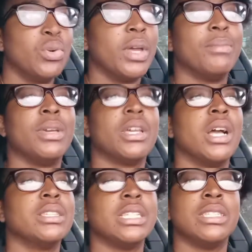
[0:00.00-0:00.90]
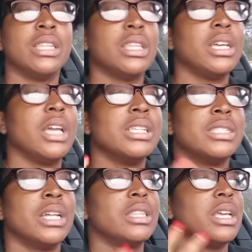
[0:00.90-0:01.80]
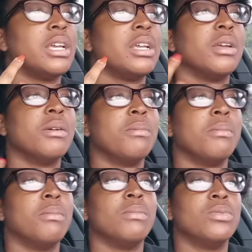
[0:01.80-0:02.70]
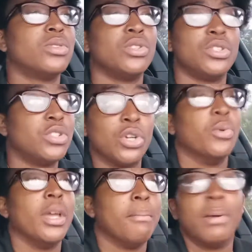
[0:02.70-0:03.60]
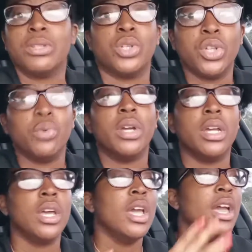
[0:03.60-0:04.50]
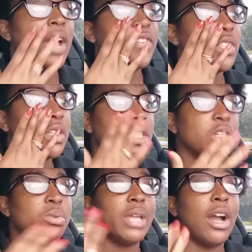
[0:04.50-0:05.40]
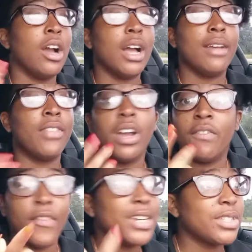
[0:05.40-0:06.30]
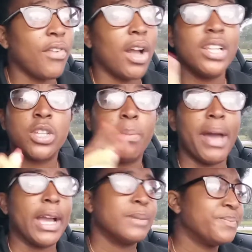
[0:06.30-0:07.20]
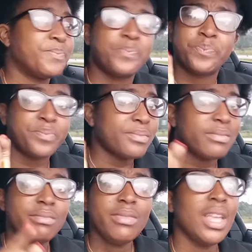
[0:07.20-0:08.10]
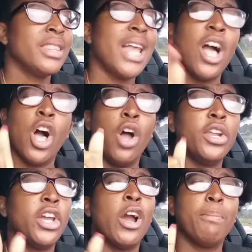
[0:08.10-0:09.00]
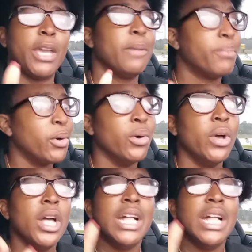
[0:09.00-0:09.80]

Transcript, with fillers: do it because it's nothing. It's nothing to, to, to it, but to do it. And for those of you that are there, first of all, let's go back not only are people